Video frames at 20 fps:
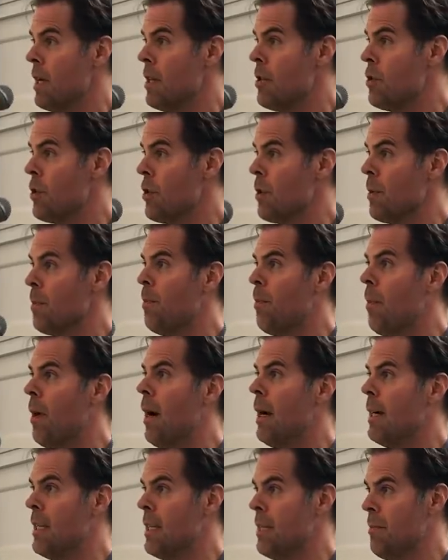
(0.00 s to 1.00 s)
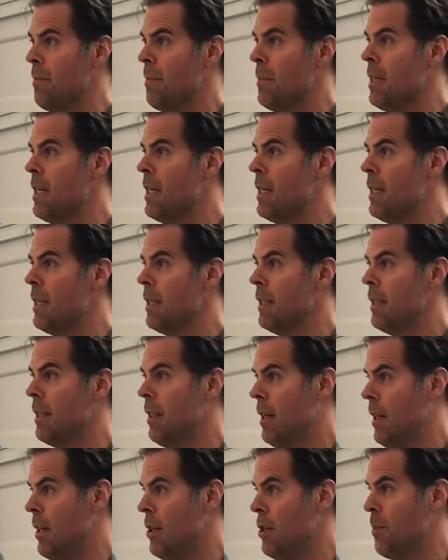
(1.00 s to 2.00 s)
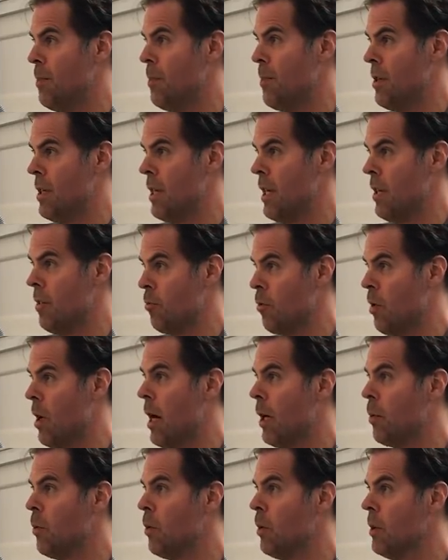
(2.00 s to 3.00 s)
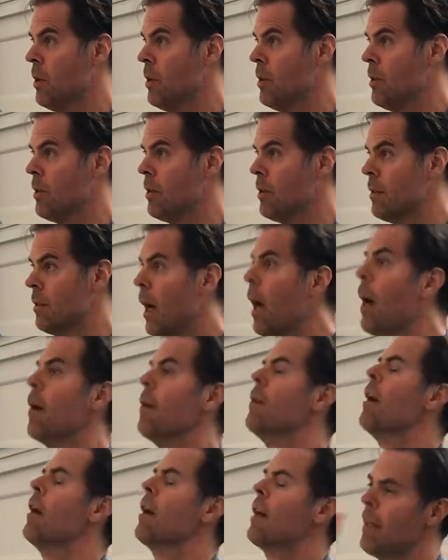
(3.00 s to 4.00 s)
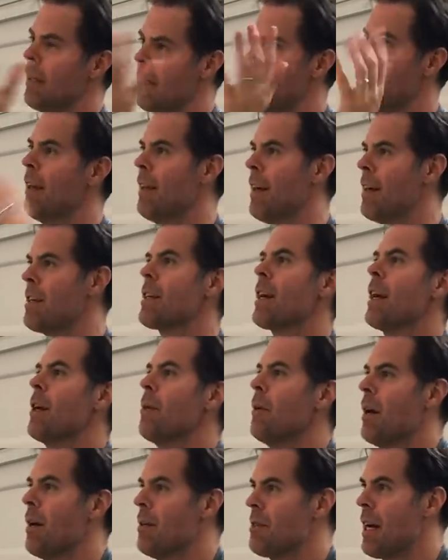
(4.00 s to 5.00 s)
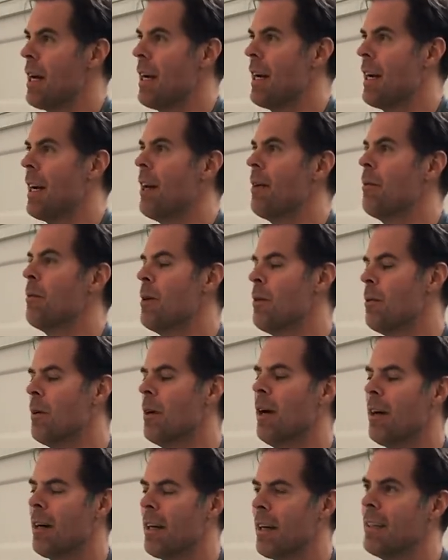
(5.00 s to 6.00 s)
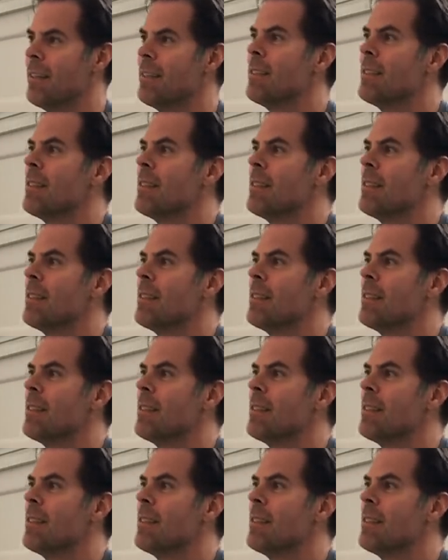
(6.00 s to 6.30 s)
is your potting media 100% rock wool yes oh okay that, that's 100% it's just a very